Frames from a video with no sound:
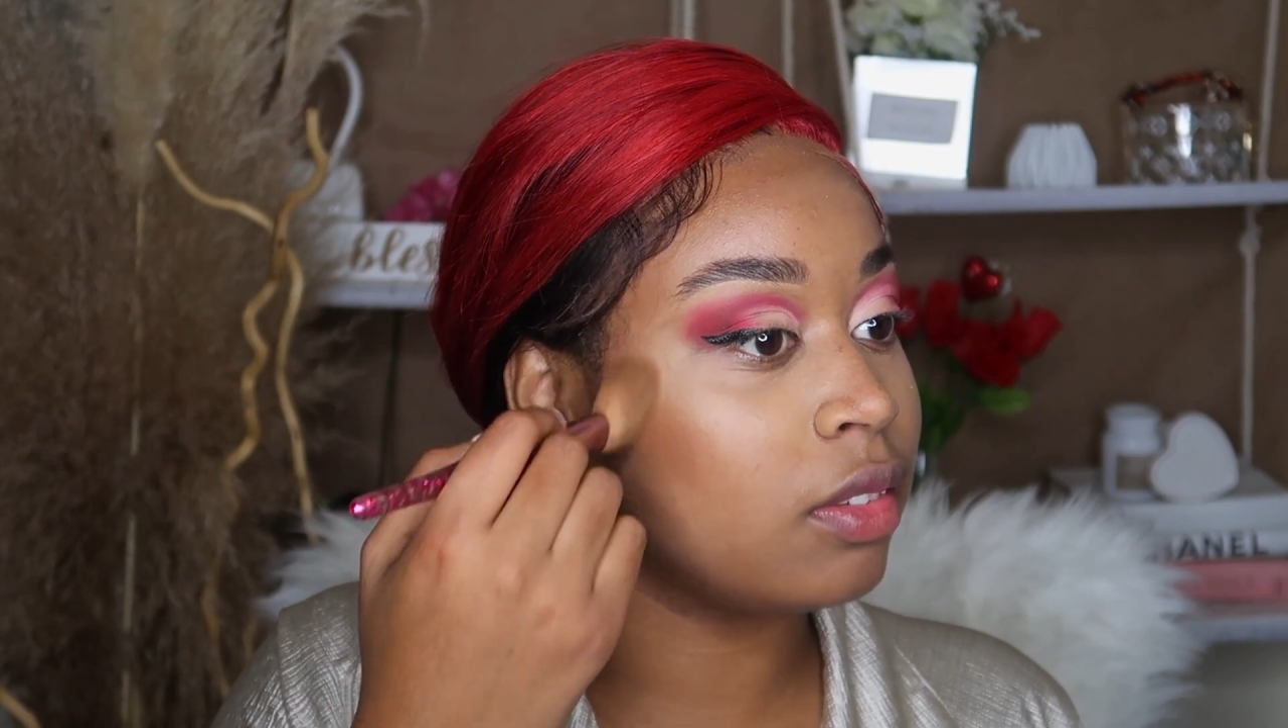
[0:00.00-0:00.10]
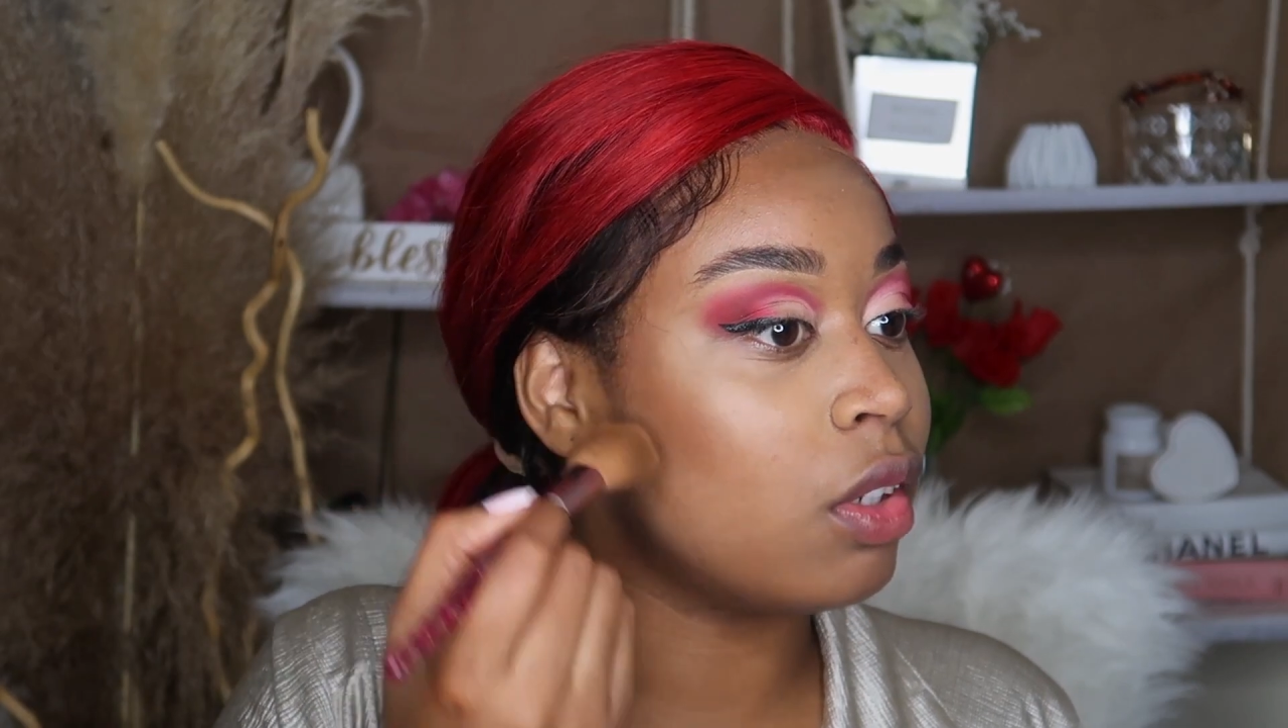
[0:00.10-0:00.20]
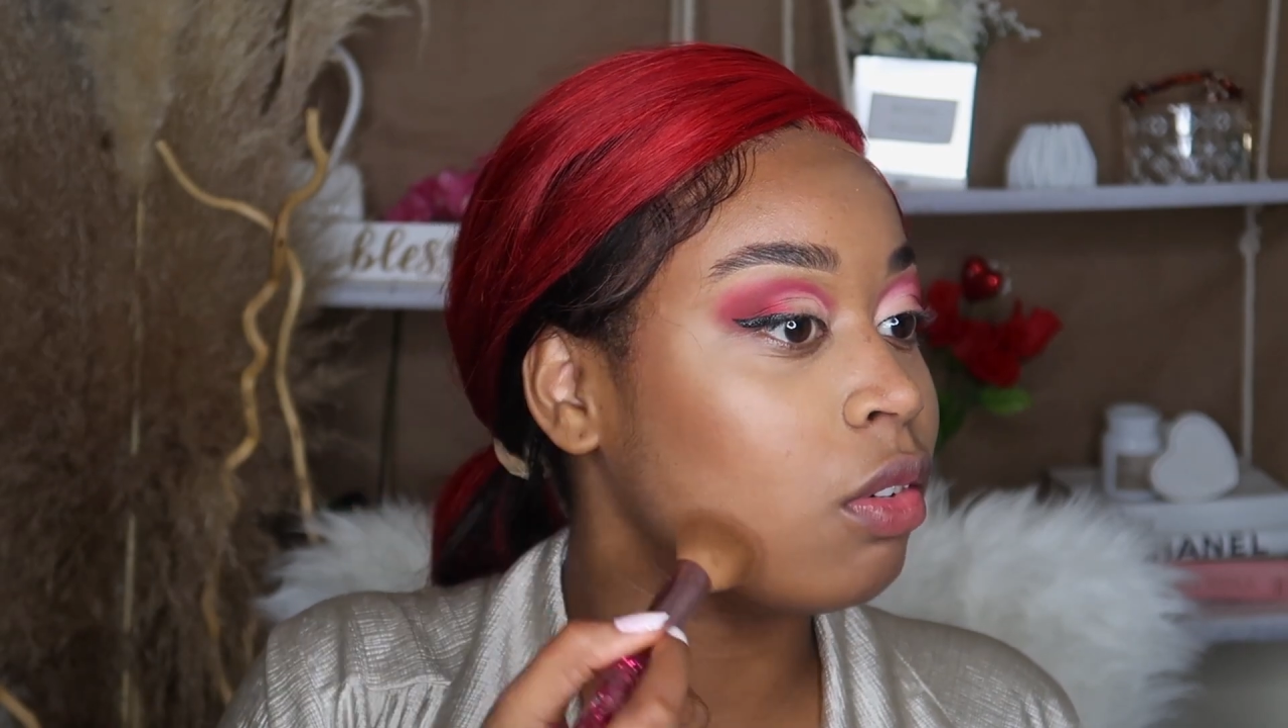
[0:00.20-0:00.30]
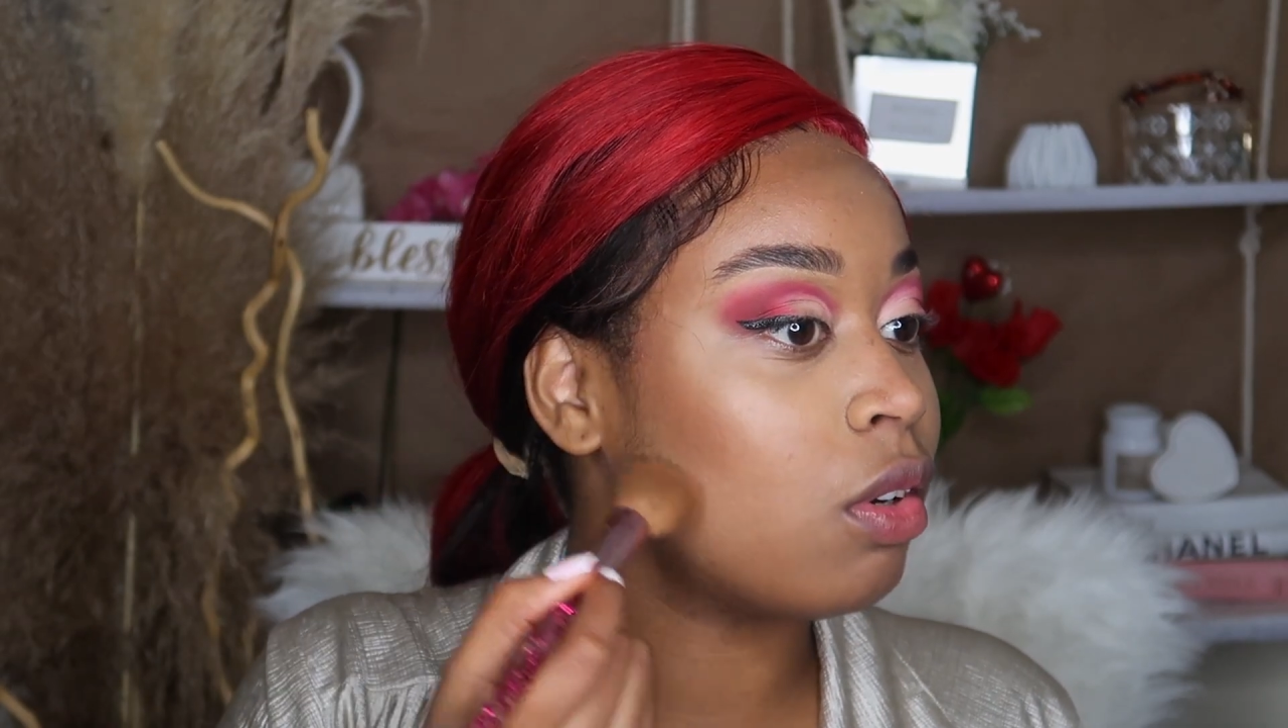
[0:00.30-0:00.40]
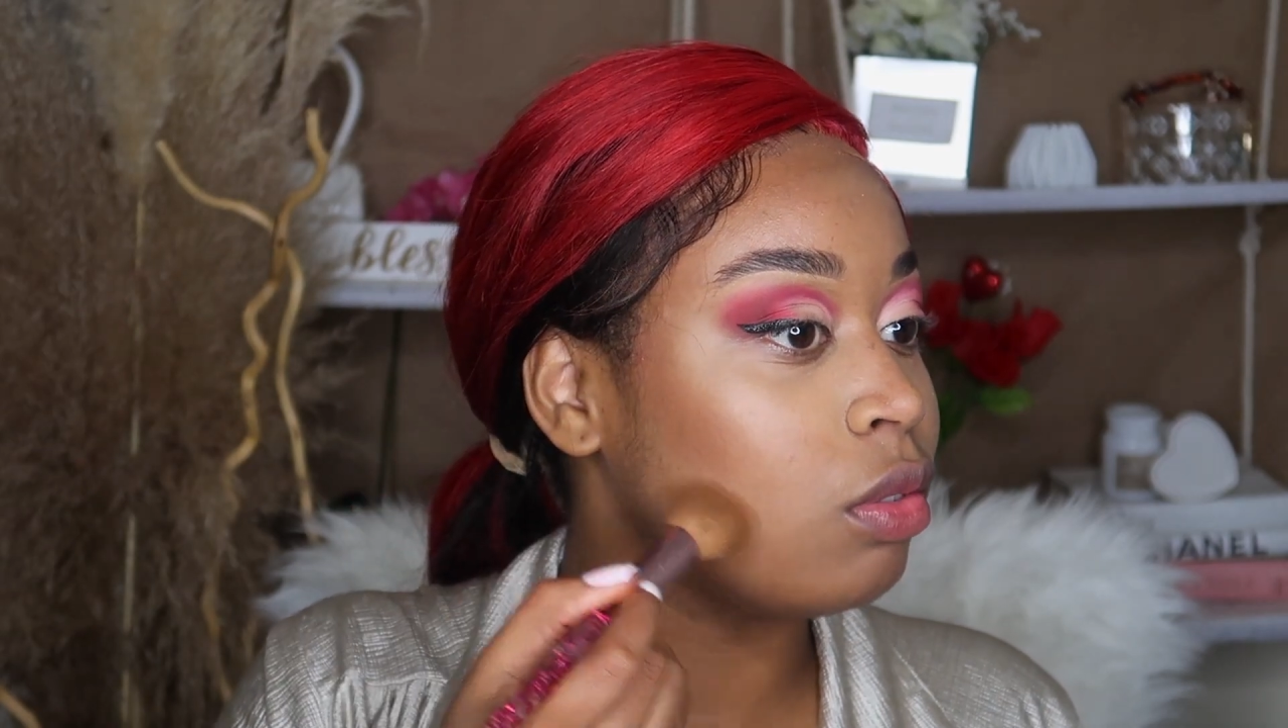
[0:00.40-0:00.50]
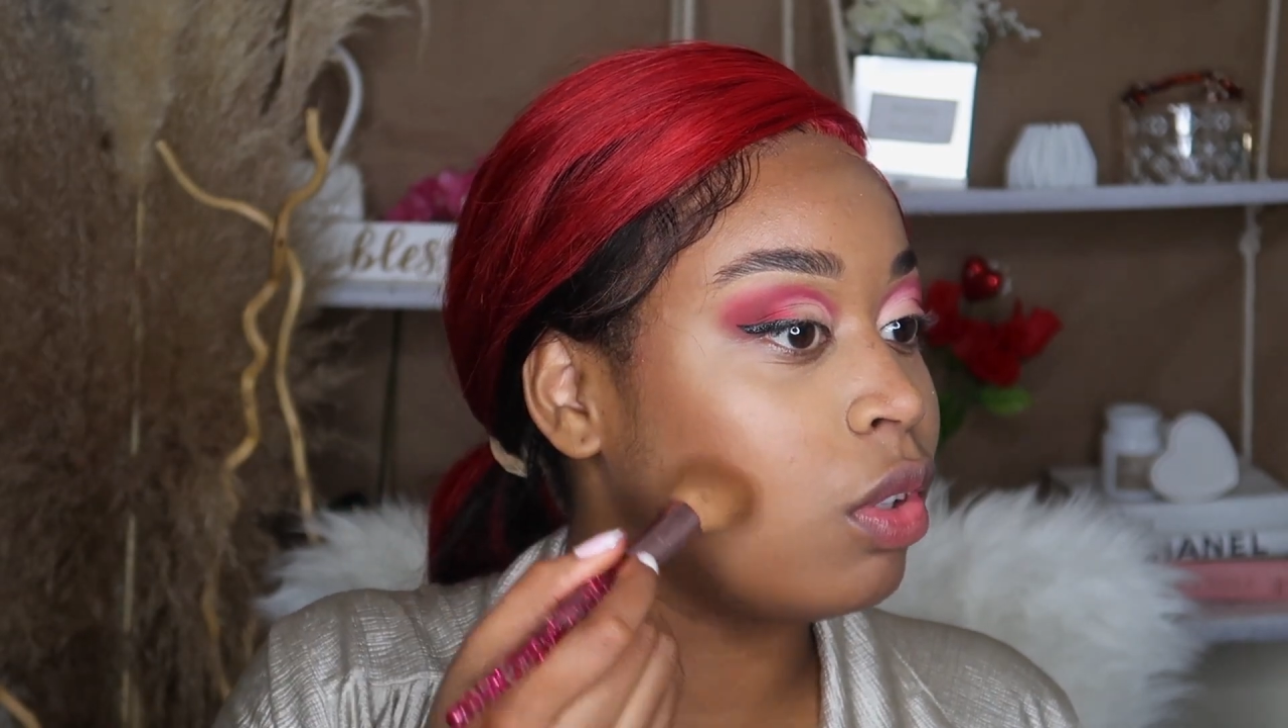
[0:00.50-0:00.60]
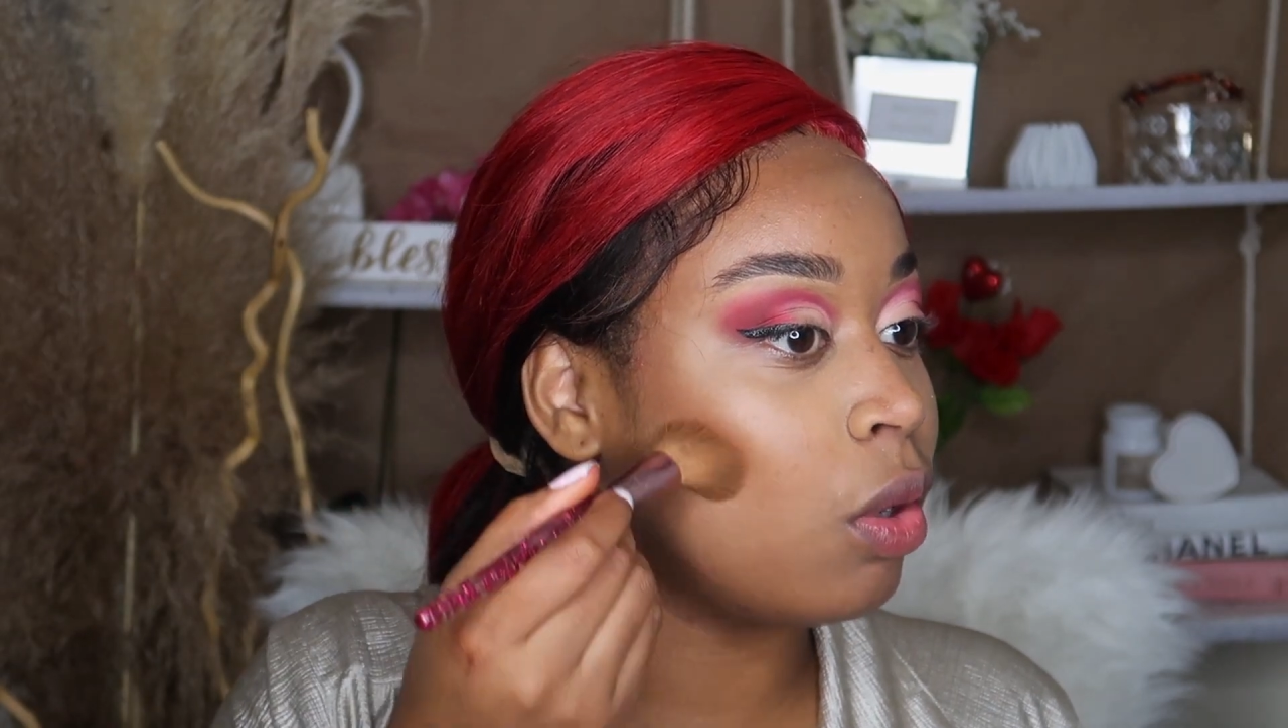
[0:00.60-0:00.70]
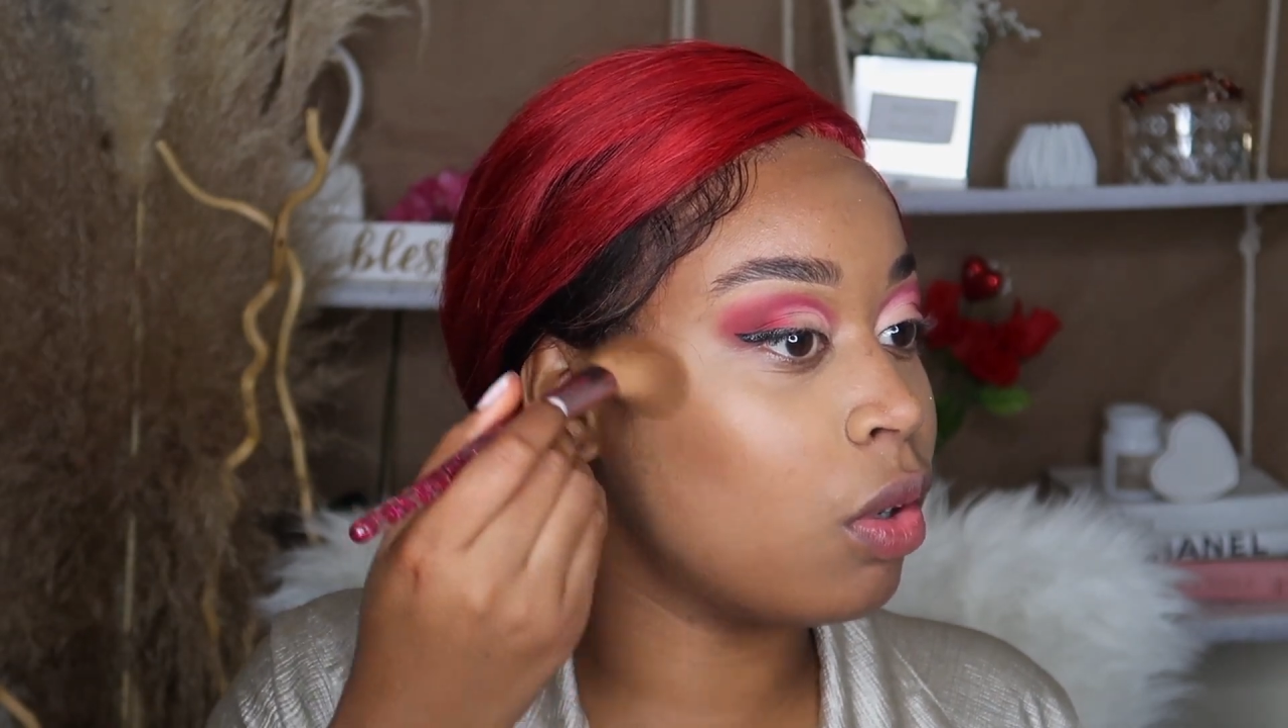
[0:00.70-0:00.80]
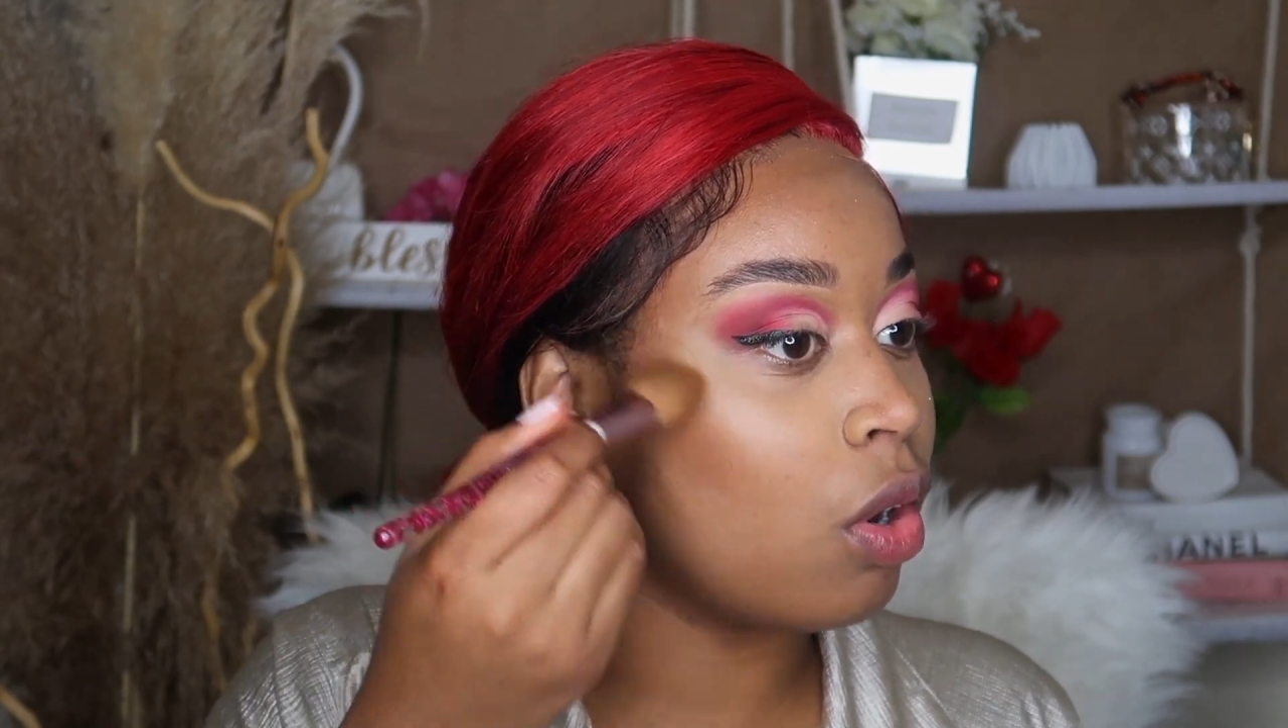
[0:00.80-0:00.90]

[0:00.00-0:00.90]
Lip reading: don't go low,